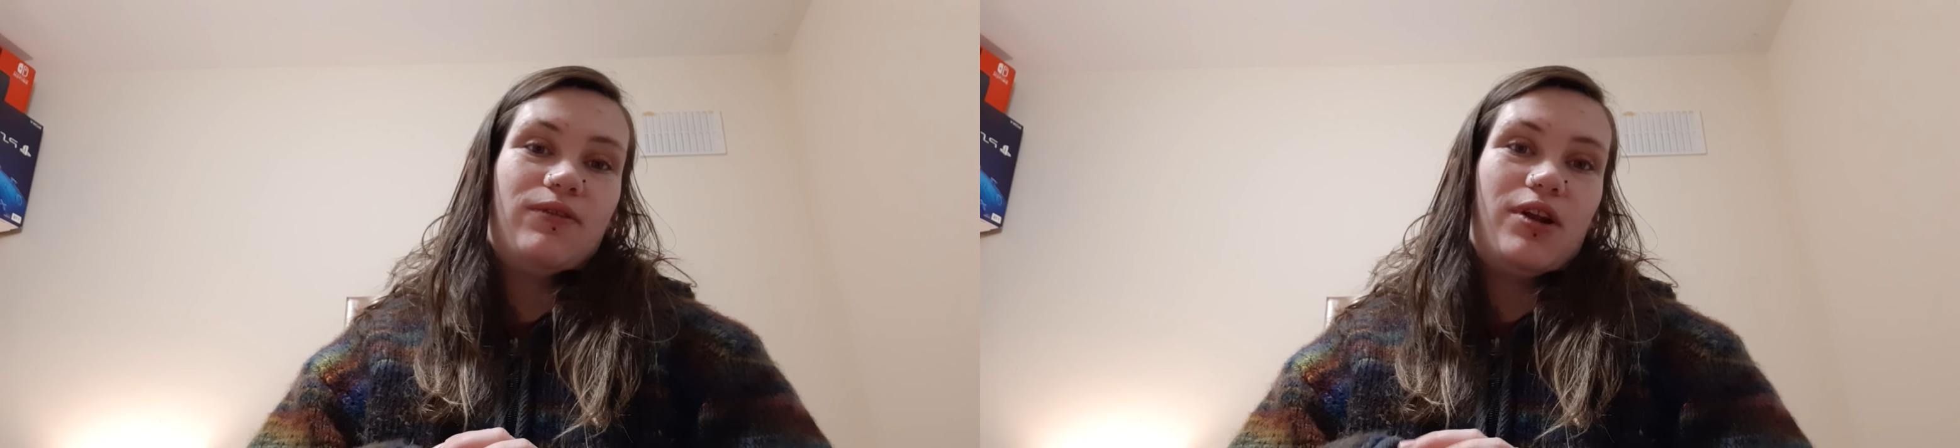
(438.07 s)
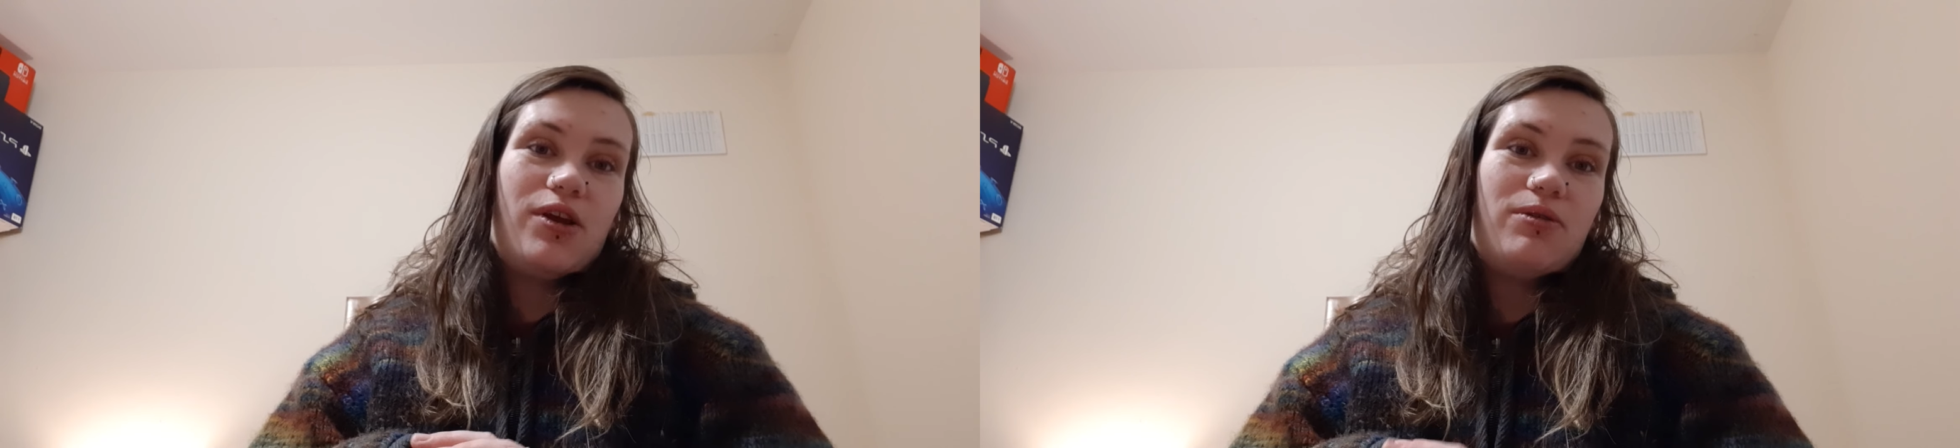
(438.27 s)

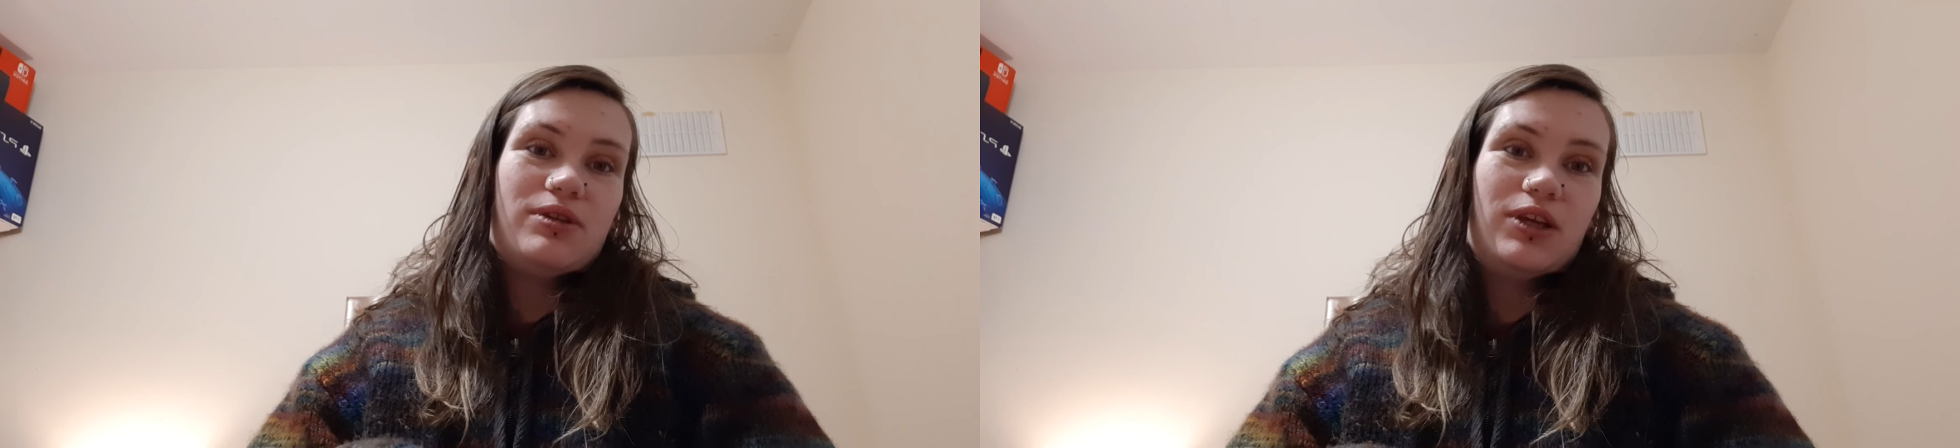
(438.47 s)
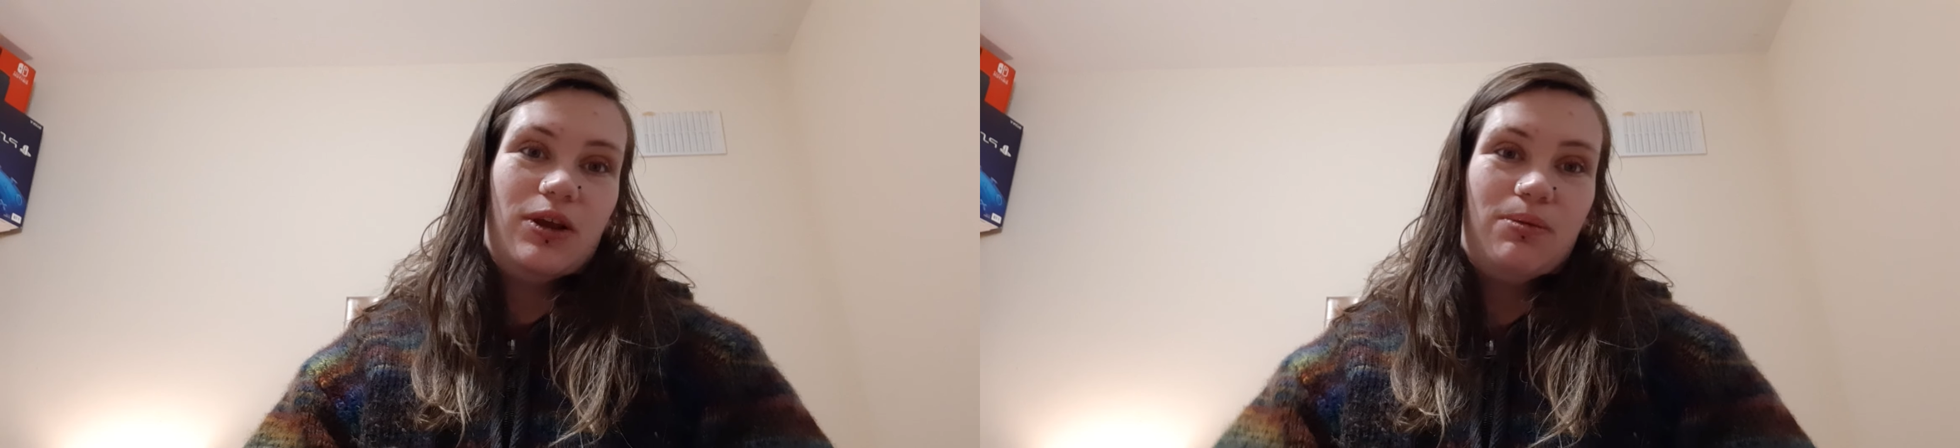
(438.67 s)
video and
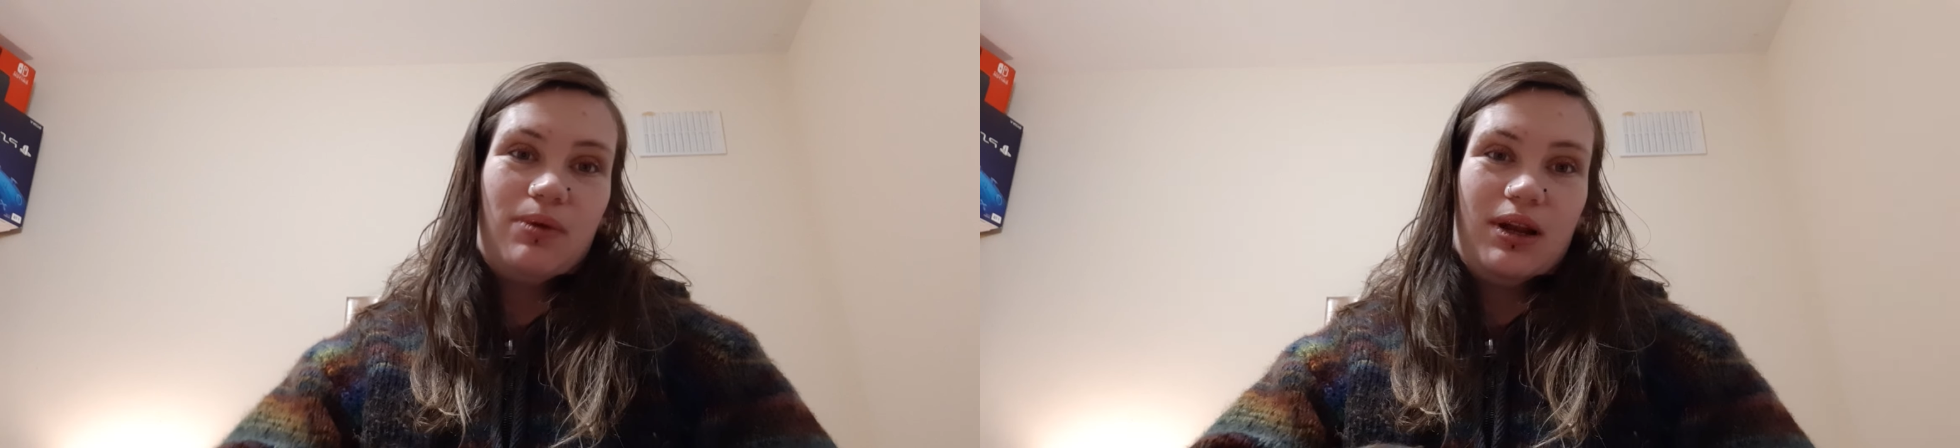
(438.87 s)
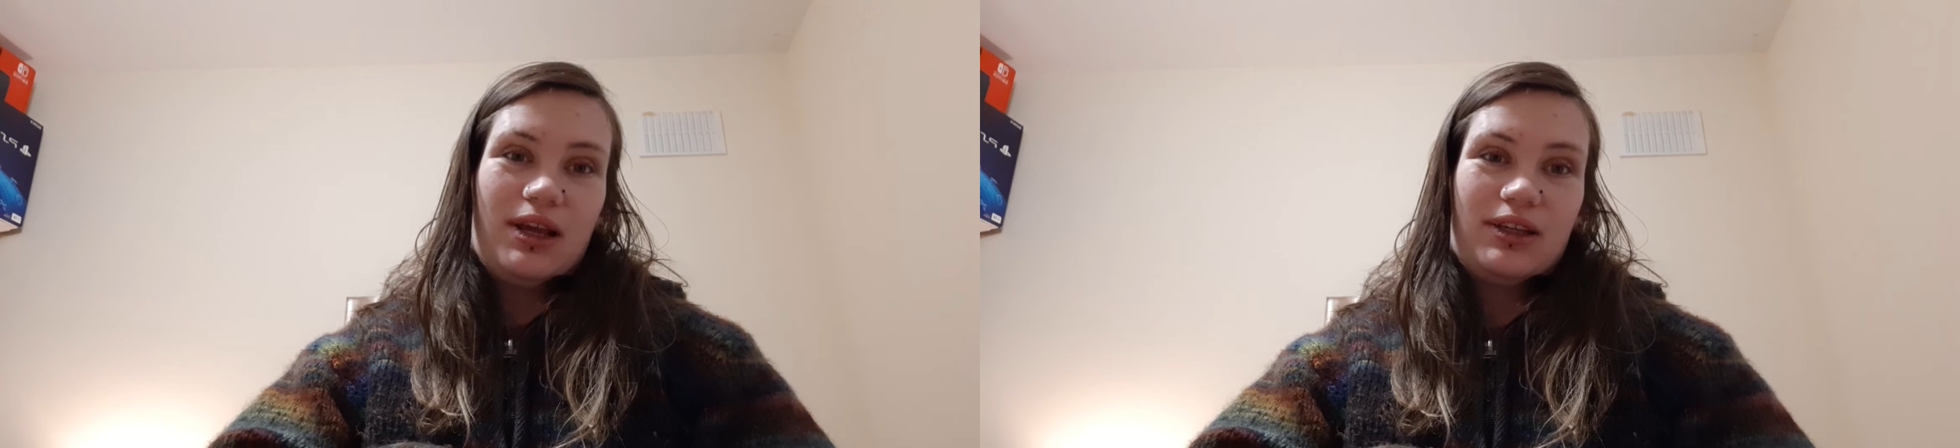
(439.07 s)
see you in
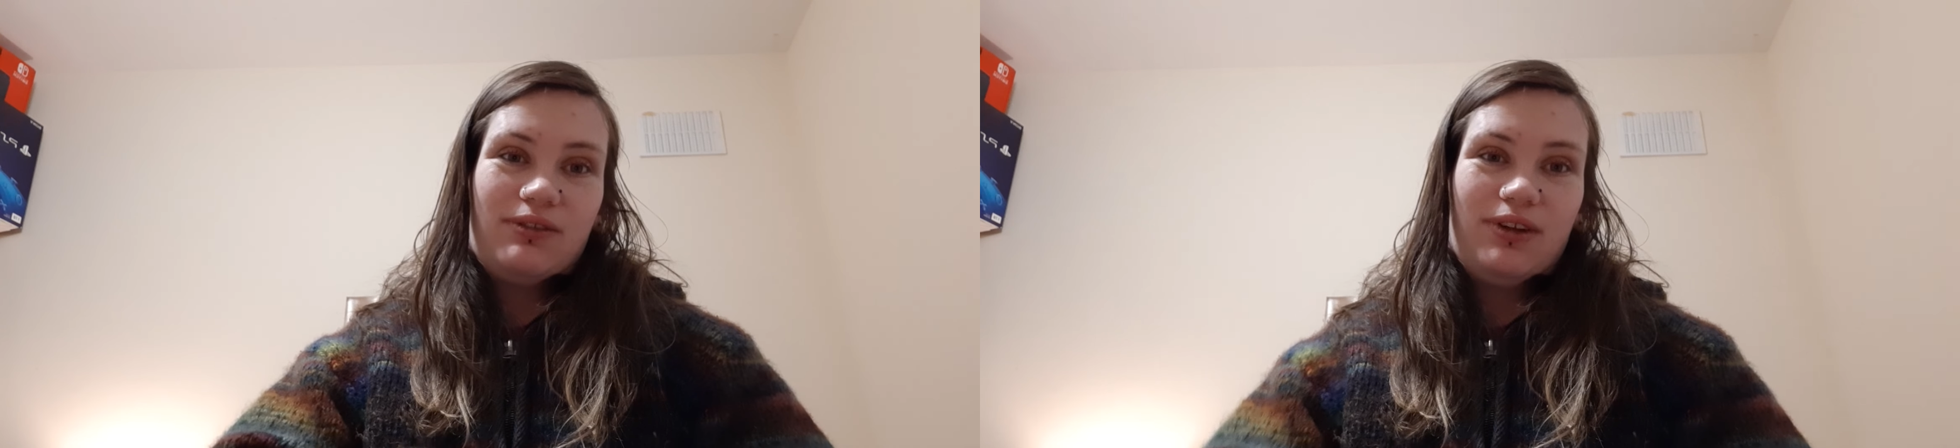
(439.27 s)
my next